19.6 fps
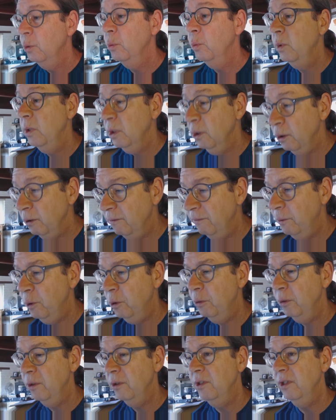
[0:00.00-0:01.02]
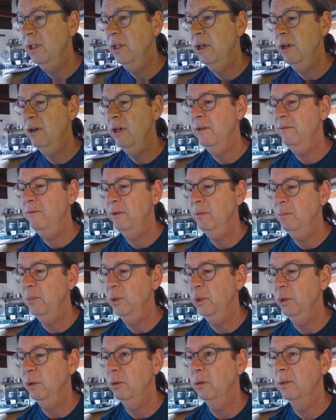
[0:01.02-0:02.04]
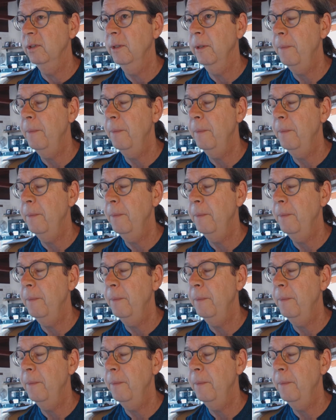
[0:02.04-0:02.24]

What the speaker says: We look forward to hearing from you,